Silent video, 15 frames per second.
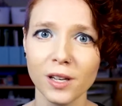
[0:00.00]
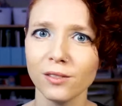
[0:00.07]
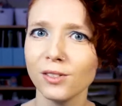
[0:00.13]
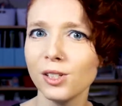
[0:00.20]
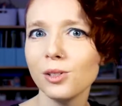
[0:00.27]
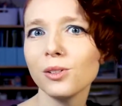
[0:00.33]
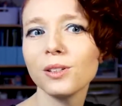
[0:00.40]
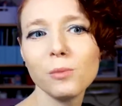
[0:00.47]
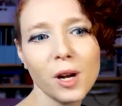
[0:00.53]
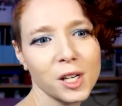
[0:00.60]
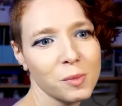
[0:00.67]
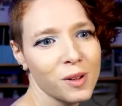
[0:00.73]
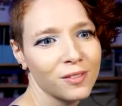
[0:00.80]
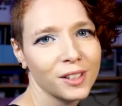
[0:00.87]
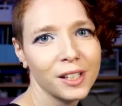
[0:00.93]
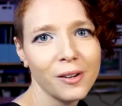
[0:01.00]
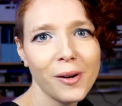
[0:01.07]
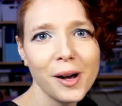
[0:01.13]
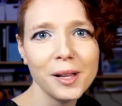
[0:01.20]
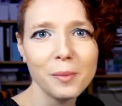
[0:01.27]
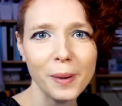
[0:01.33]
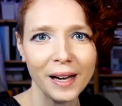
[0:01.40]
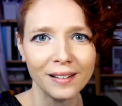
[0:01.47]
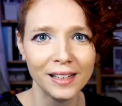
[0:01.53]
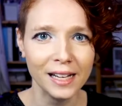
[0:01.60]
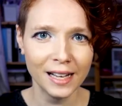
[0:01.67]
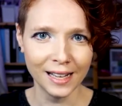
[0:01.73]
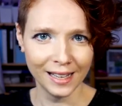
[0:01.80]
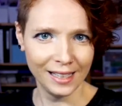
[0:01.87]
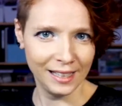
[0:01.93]
and you can watch my video all about
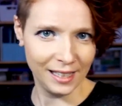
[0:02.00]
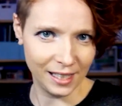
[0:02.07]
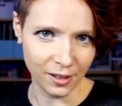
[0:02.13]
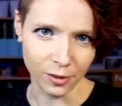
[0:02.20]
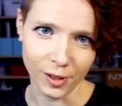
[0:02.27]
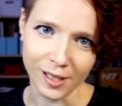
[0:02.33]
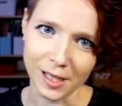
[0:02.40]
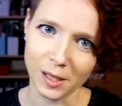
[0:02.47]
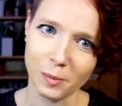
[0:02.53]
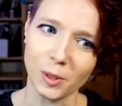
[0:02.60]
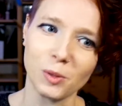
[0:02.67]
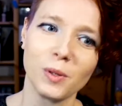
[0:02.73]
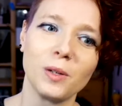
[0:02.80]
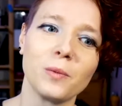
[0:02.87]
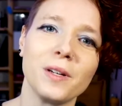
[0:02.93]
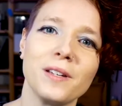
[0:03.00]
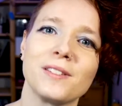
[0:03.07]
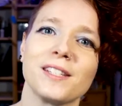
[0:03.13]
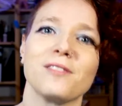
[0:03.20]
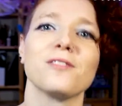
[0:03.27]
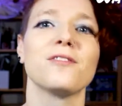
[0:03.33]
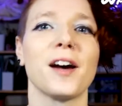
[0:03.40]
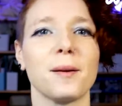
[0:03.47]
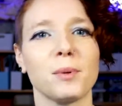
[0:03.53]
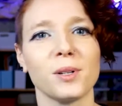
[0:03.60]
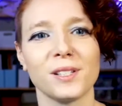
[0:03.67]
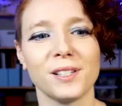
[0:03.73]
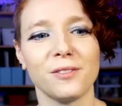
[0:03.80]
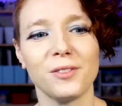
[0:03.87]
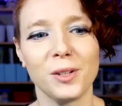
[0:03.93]
the differences between weaves and fibers
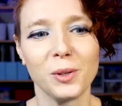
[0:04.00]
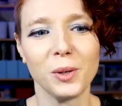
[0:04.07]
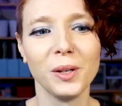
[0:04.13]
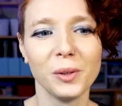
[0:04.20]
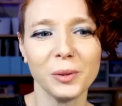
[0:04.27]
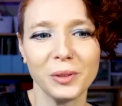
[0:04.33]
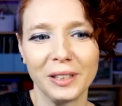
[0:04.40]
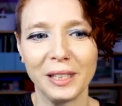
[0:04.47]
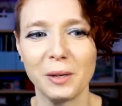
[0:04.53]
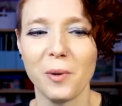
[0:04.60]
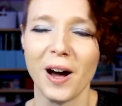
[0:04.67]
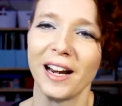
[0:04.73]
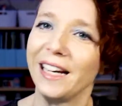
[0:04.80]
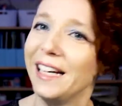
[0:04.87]
if you really want to.